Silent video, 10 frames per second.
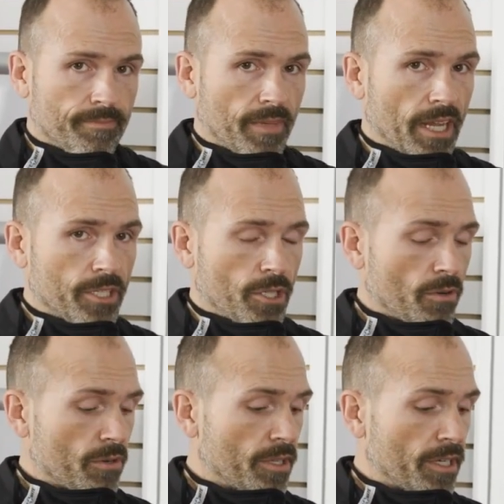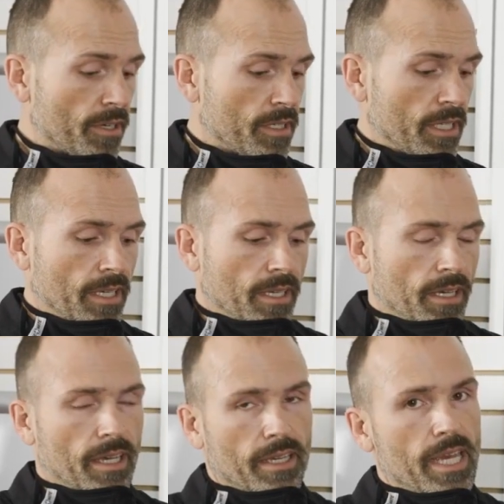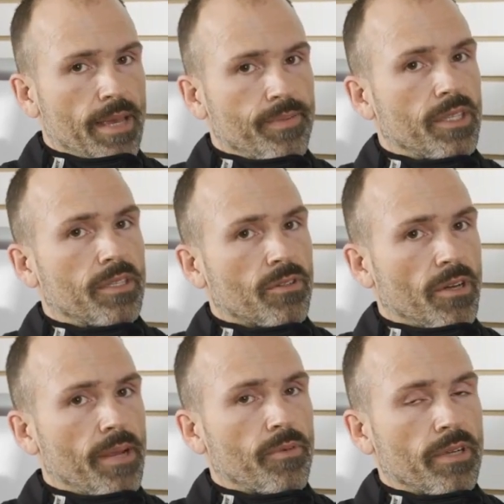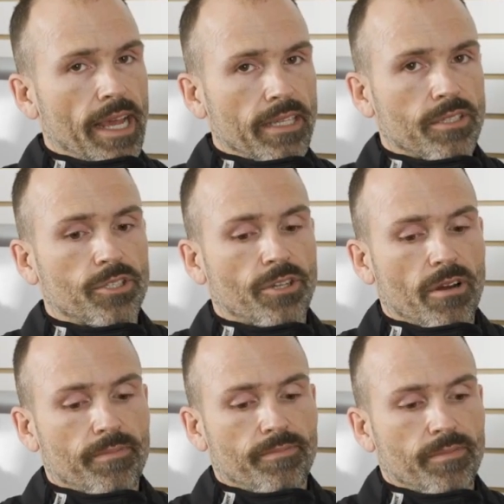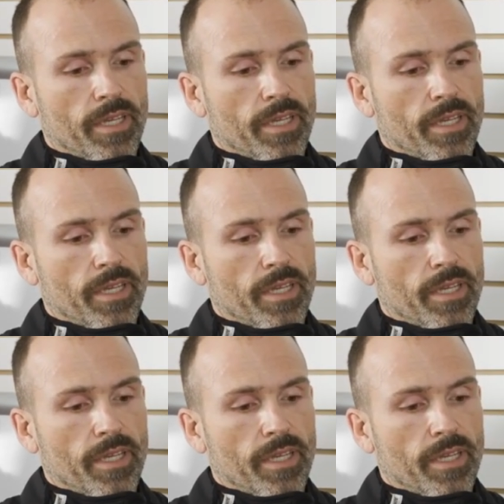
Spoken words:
that I showed earlier. It keeps the scraper nice and sharp,